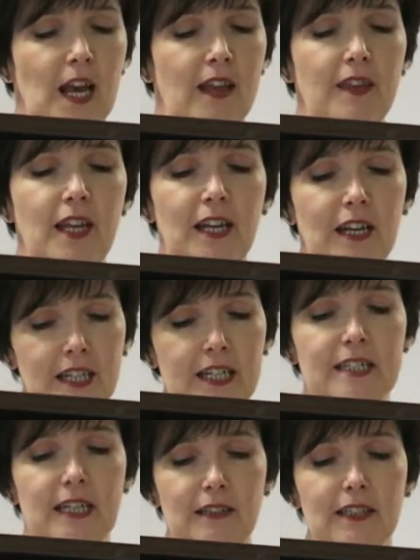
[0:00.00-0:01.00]
in the
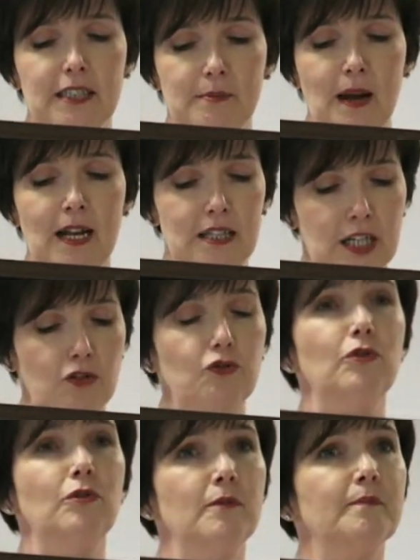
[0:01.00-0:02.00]
increasingly demanding
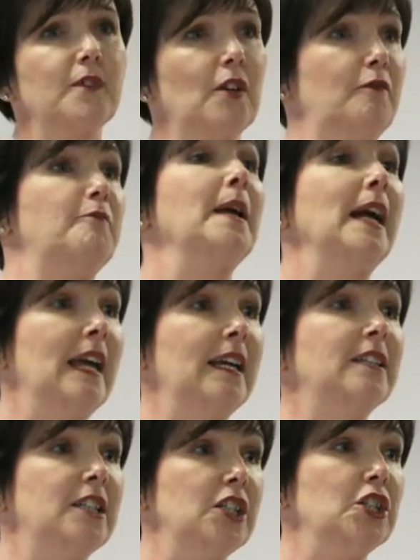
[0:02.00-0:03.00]
role of being a
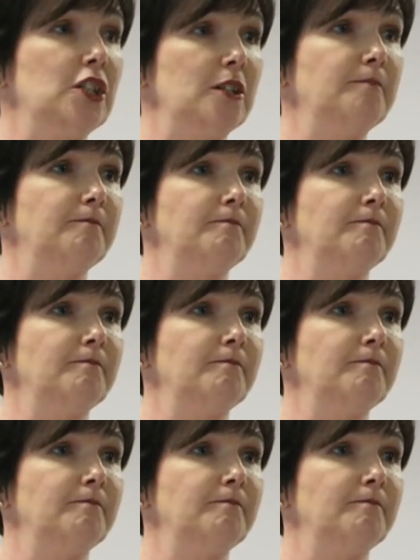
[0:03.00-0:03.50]
head teacher.